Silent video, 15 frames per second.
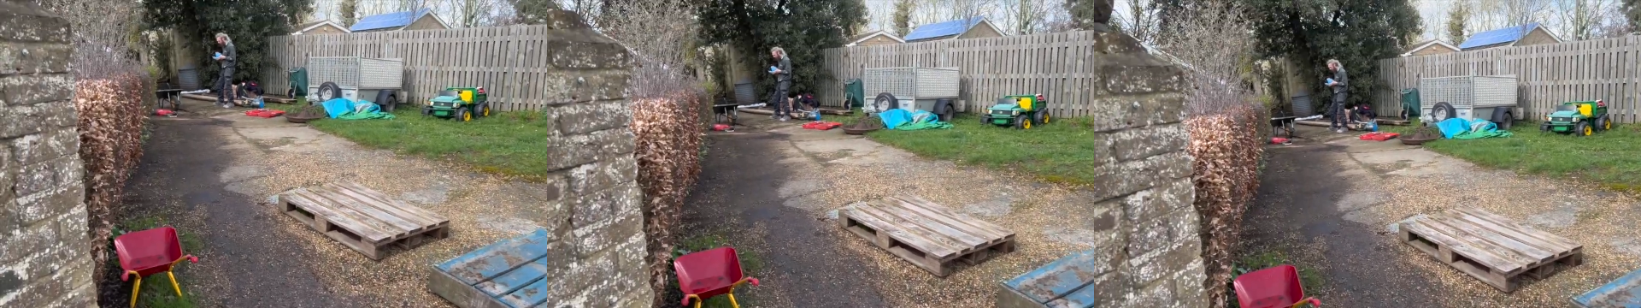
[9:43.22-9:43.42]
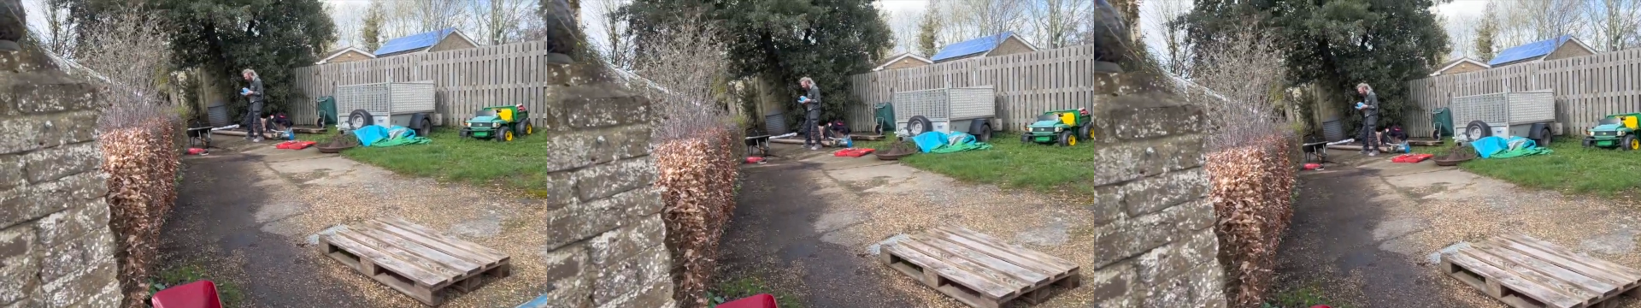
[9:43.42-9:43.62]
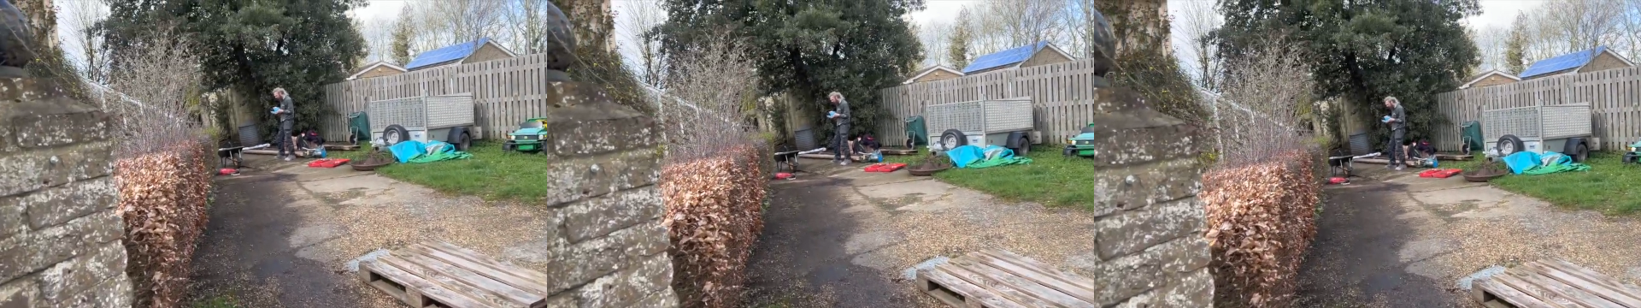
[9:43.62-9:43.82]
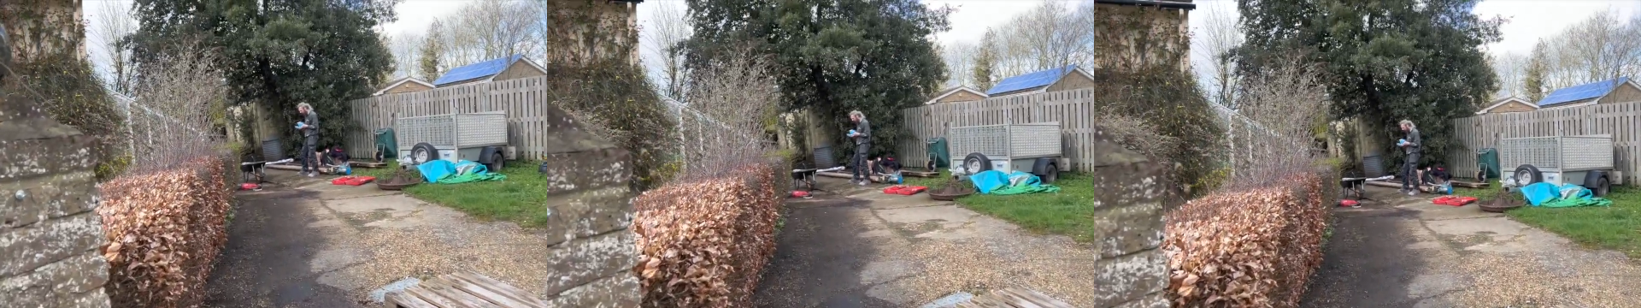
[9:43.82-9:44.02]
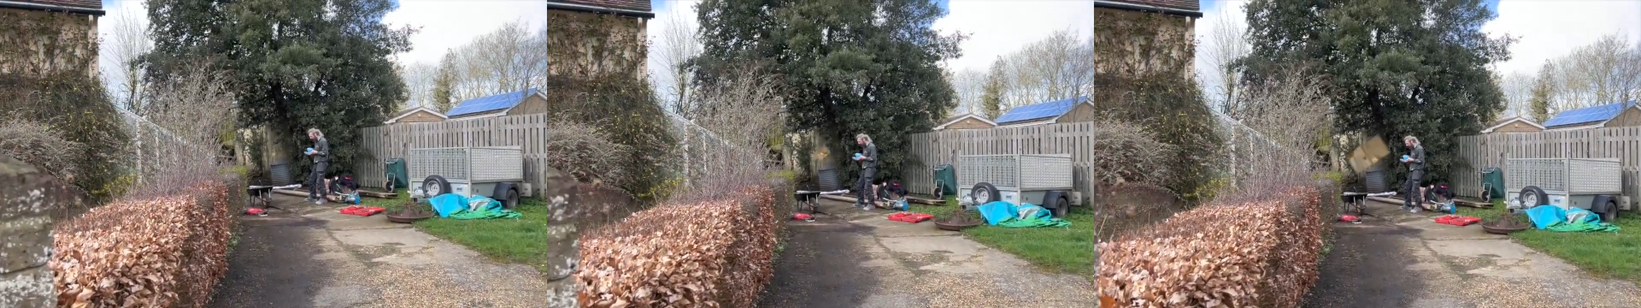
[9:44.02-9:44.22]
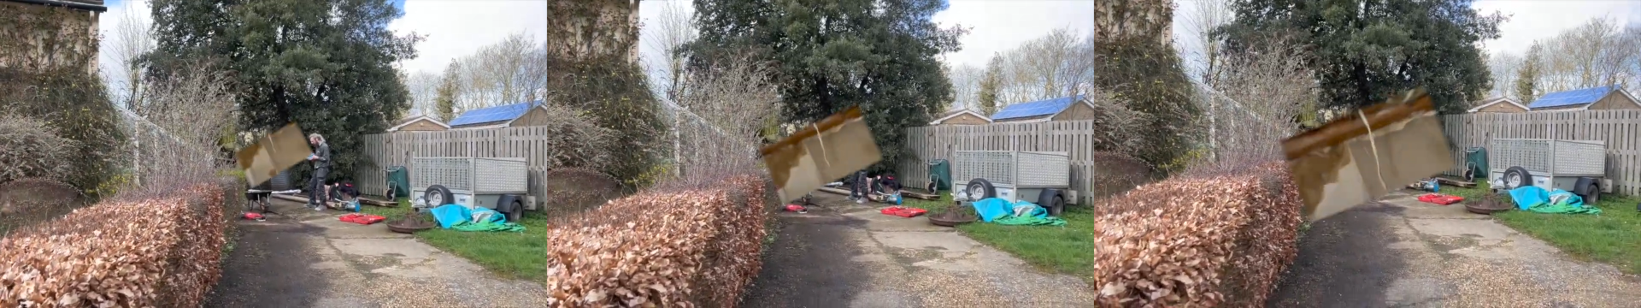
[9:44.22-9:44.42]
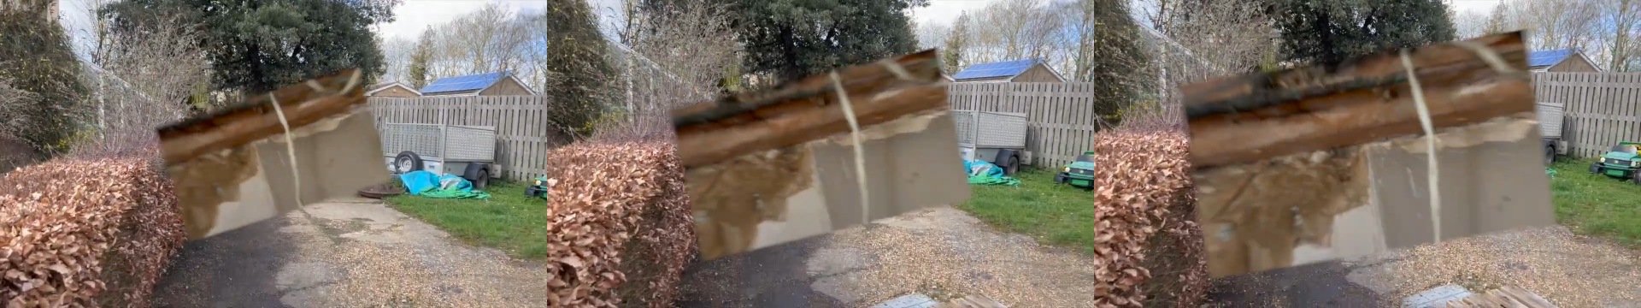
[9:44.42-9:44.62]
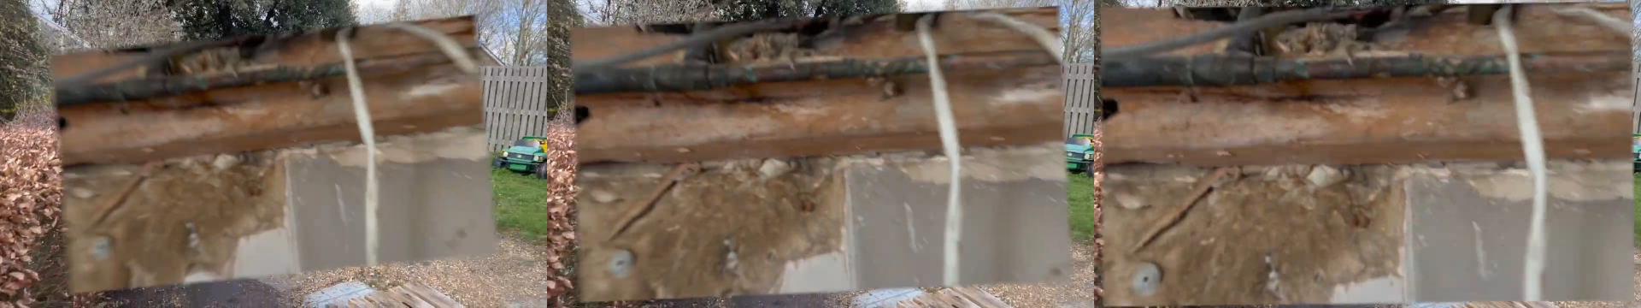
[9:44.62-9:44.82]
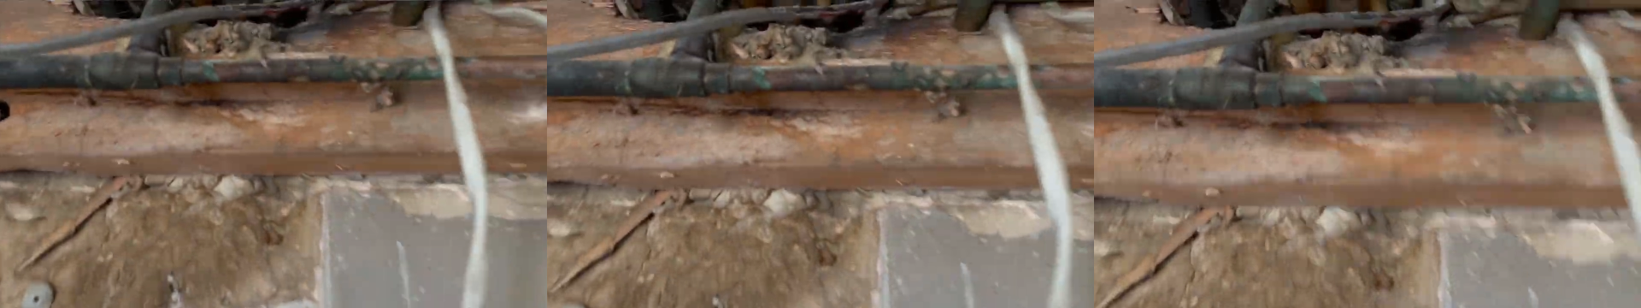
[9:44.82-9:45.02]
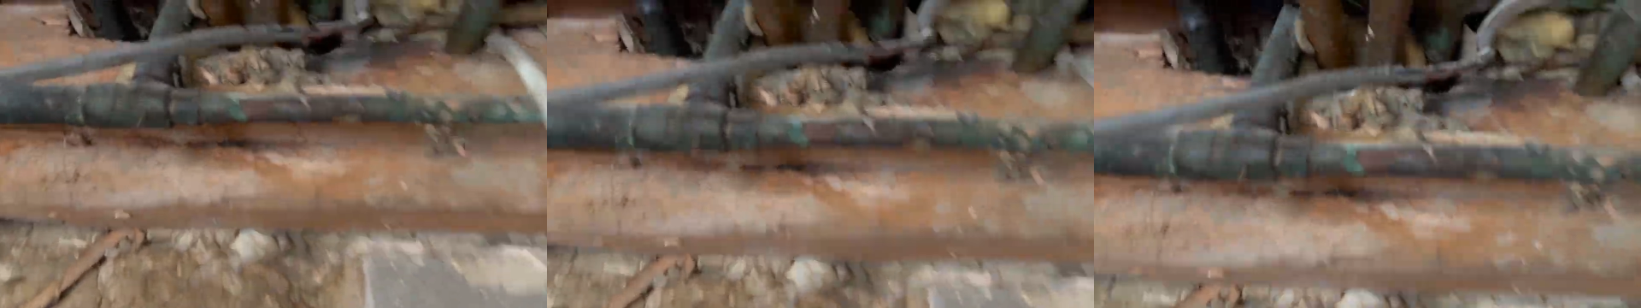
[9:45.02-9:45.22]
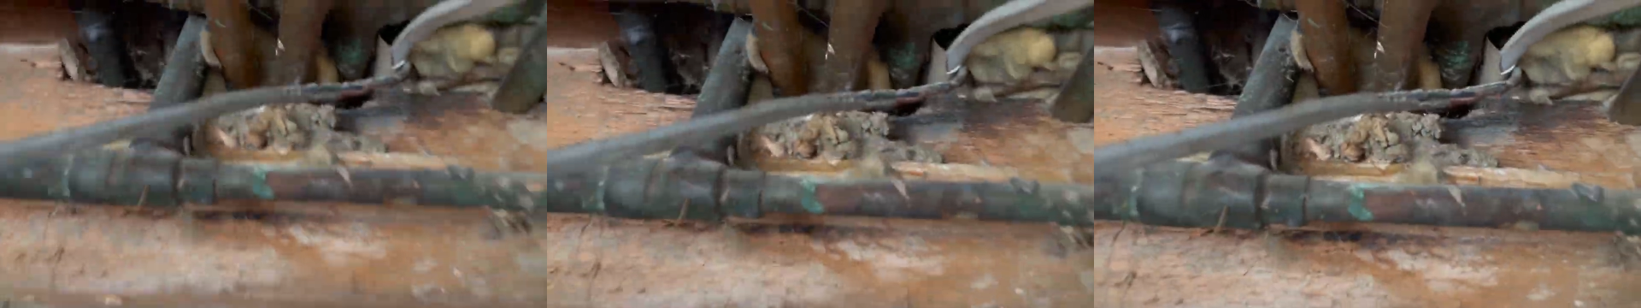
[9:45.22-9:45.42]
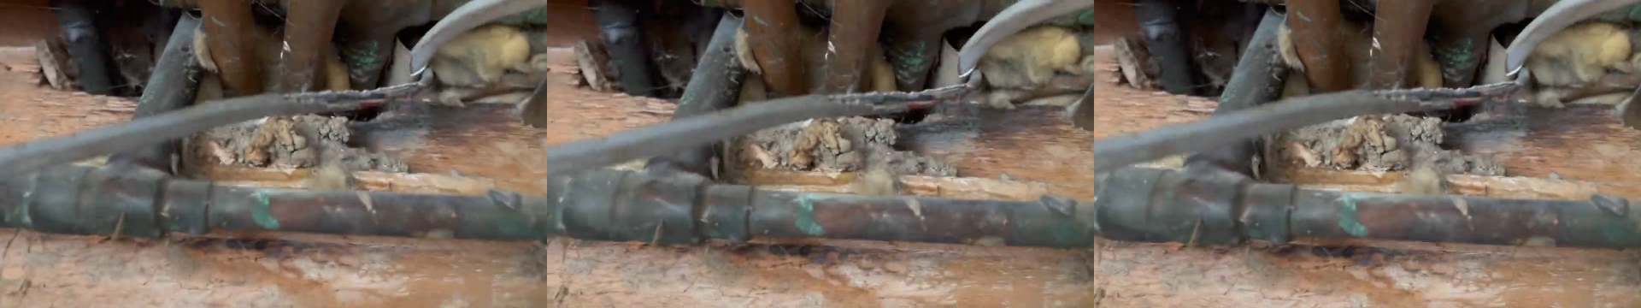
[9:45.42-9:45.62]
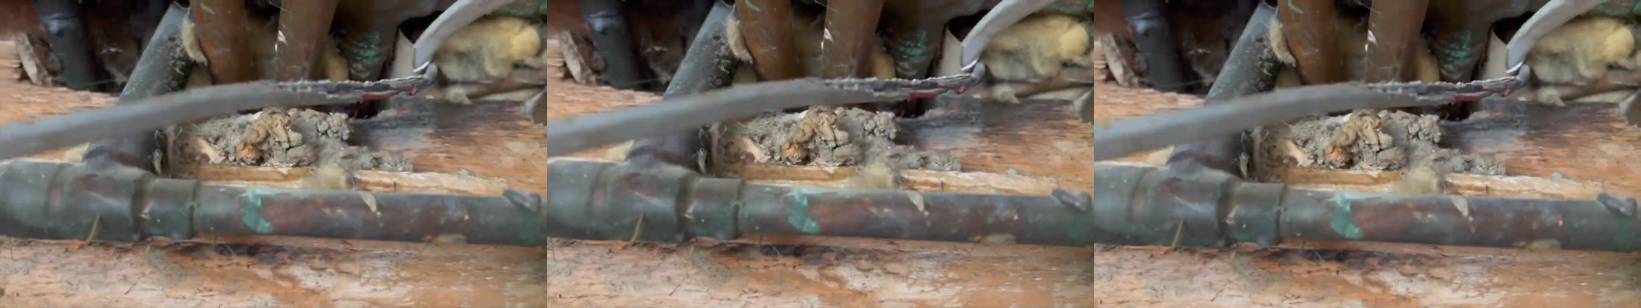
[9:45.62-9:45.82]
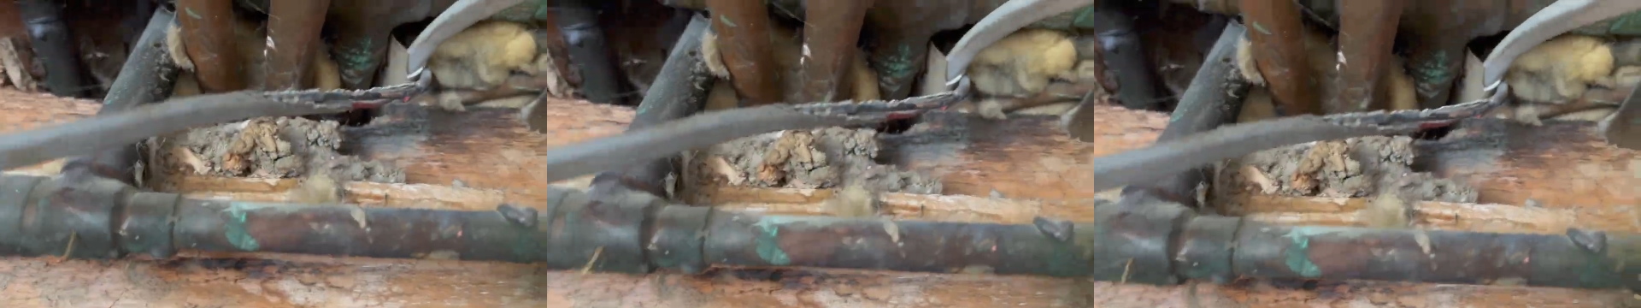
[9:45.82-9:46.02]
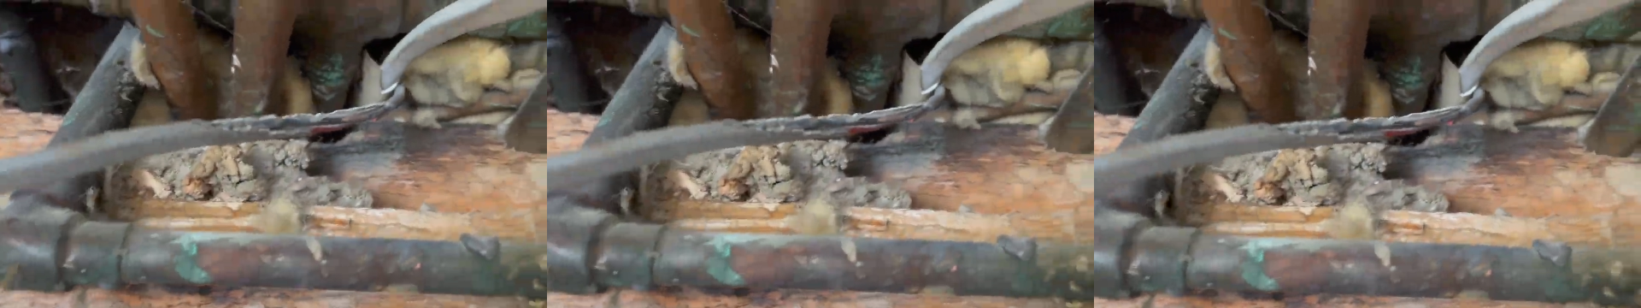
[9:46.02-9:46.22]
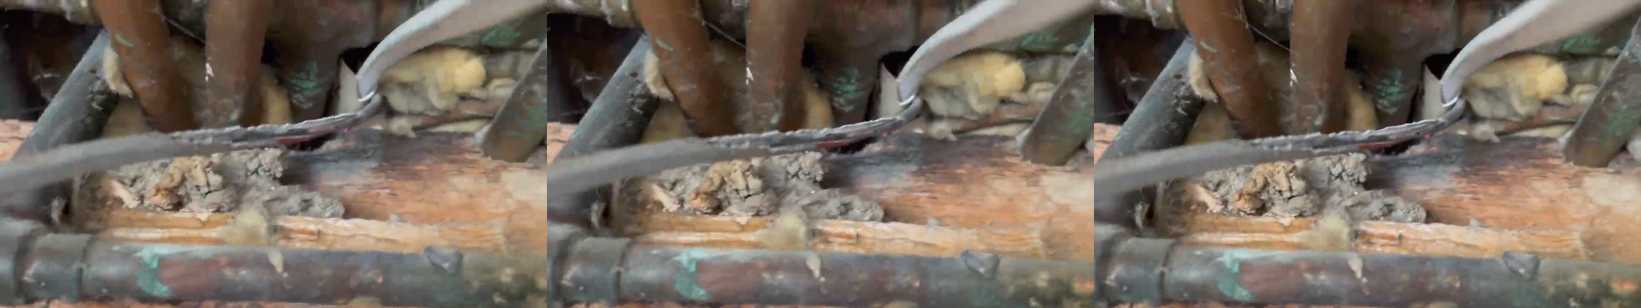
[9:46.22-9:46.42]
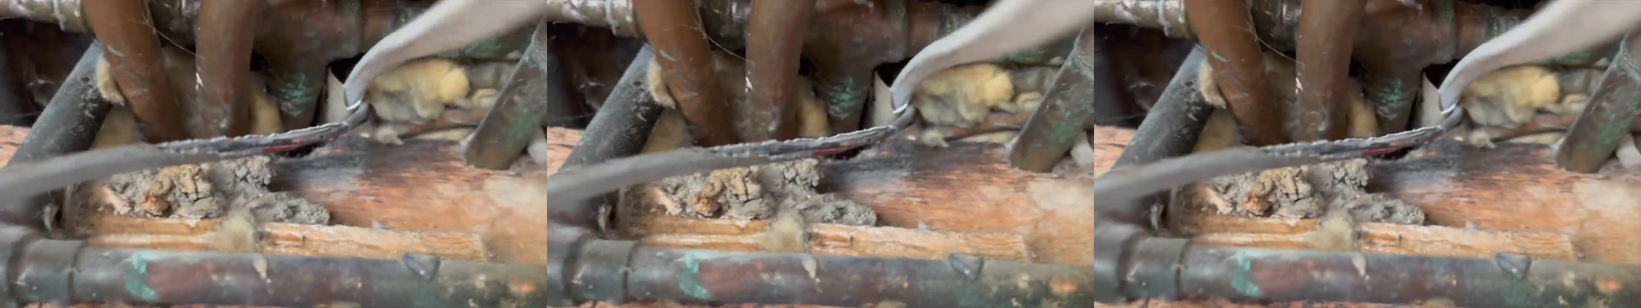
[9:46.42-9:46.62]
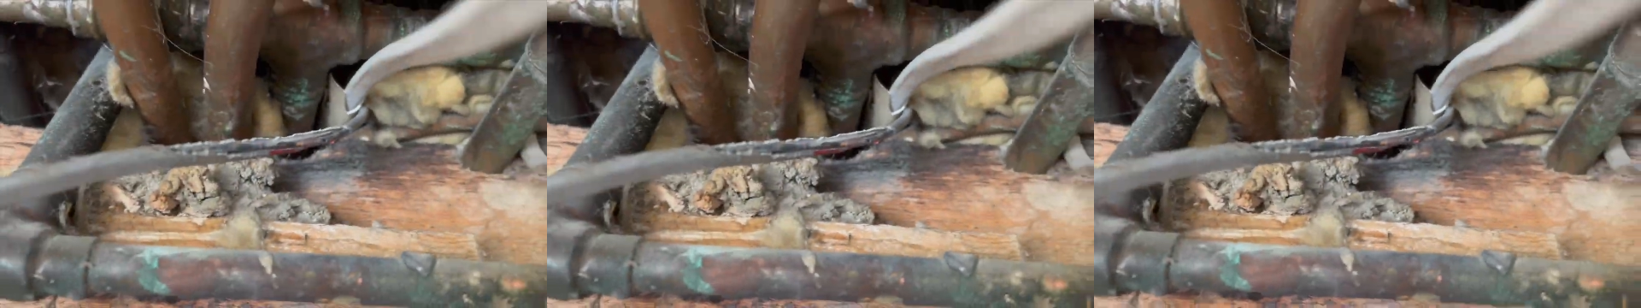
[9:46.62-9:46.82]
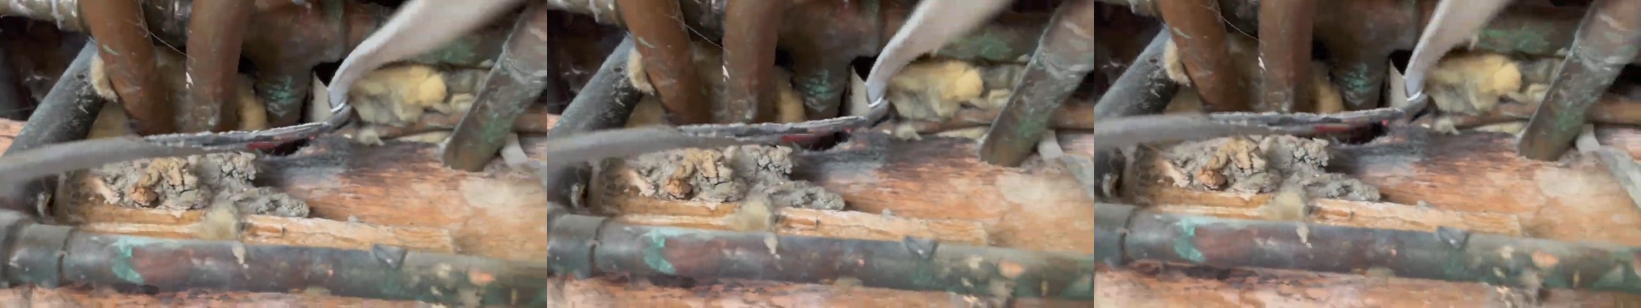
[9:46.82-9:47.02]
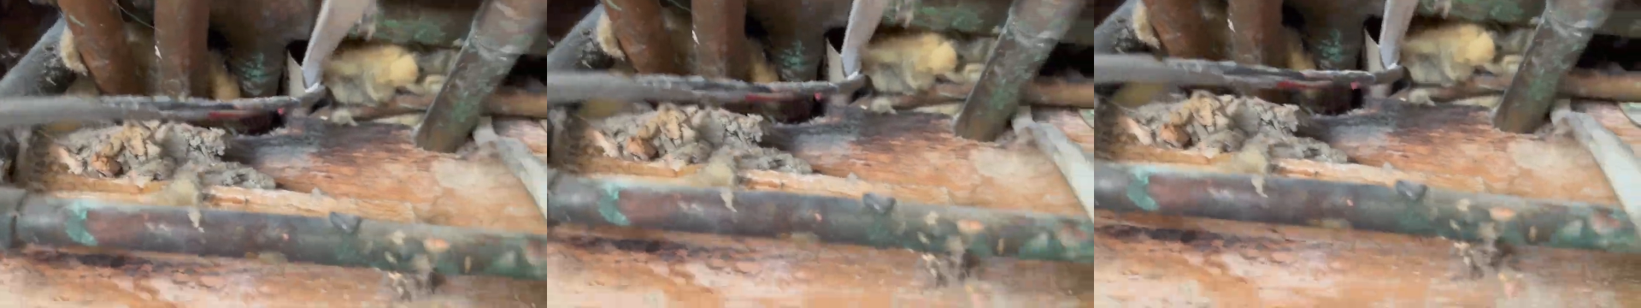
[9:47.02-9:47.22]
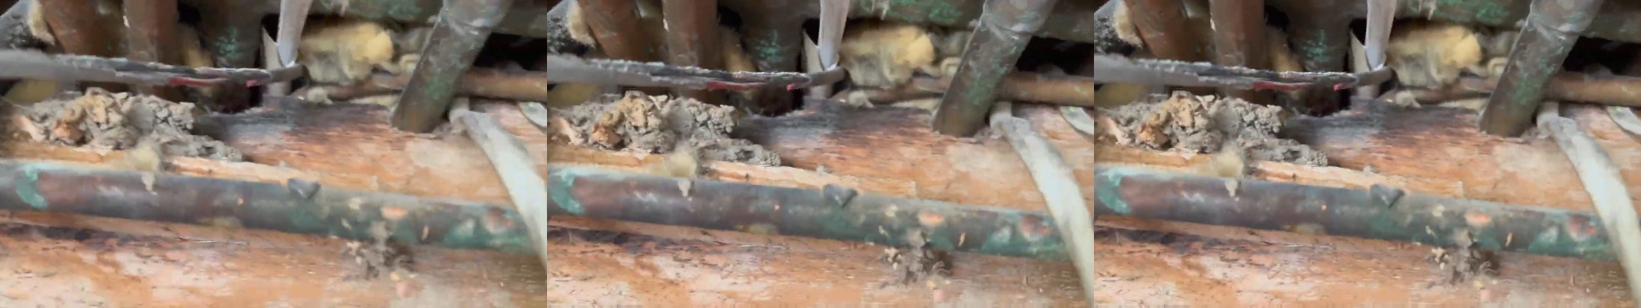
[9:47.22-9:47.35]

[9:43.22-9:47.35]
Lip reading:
(no speaker visible)